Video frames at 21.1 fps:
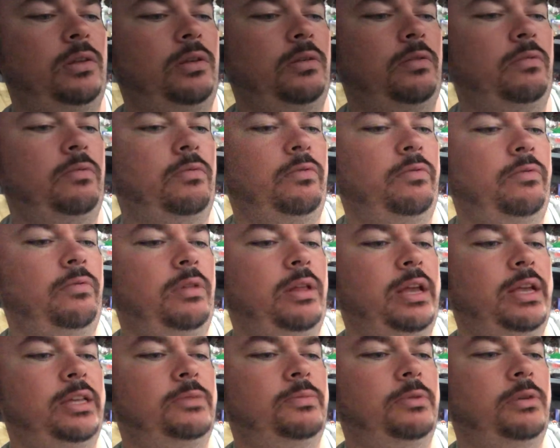And
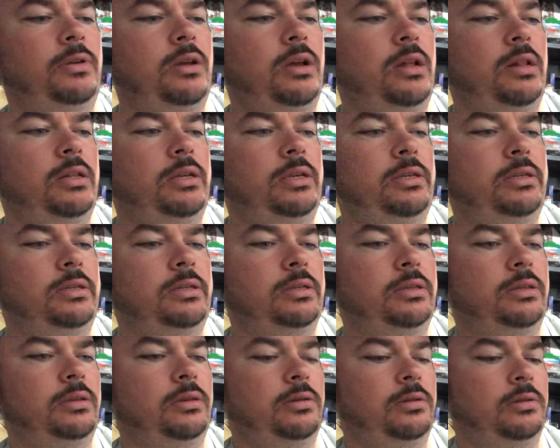last but not
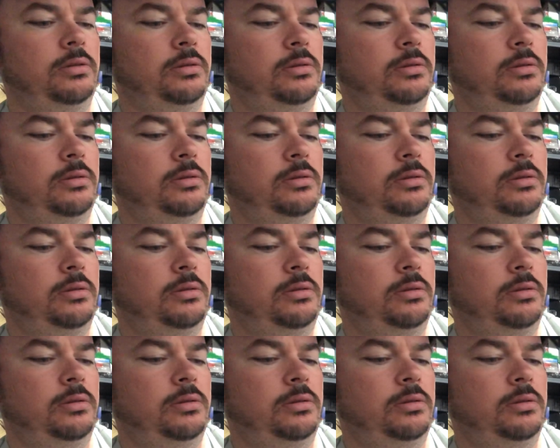least,